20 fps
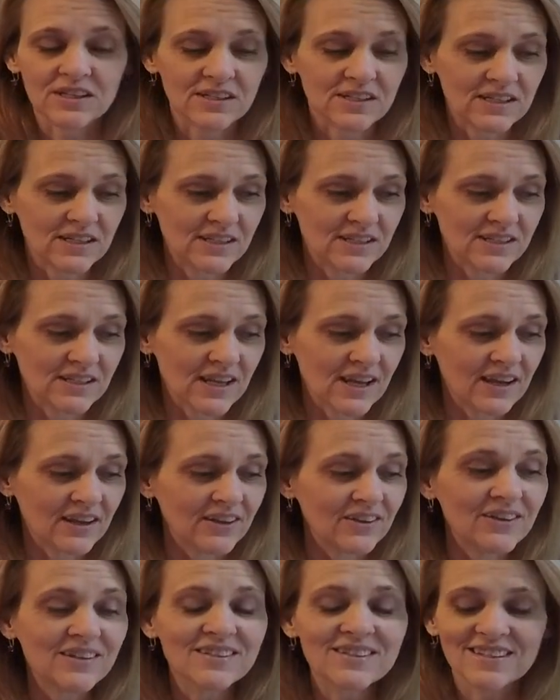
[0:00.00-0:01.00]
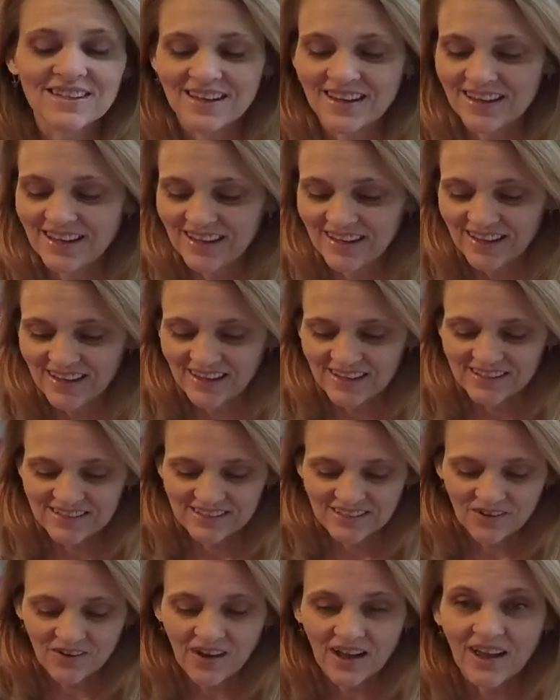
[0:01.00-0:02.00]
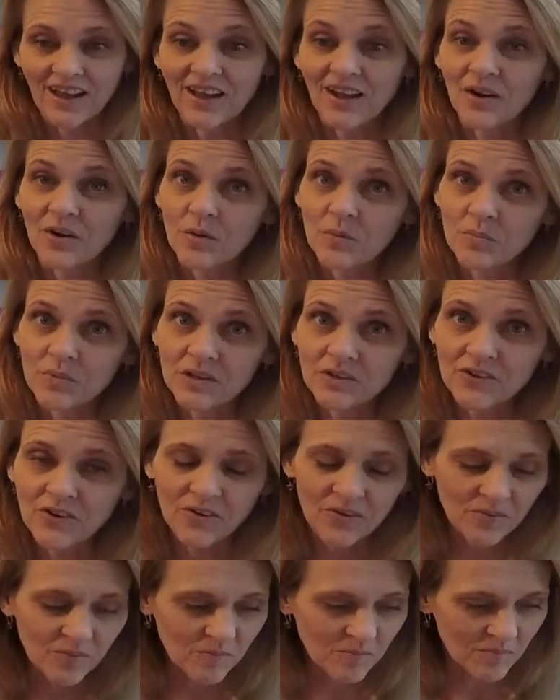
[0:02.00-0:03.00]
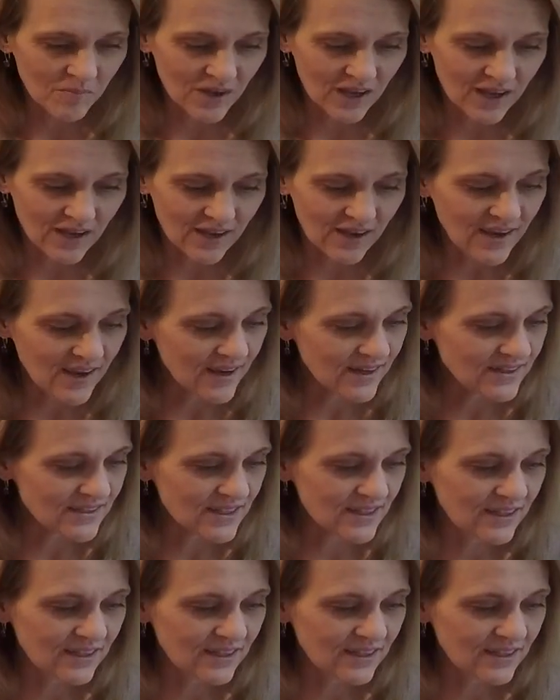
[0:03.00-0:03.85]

details. So I hope you don't mind.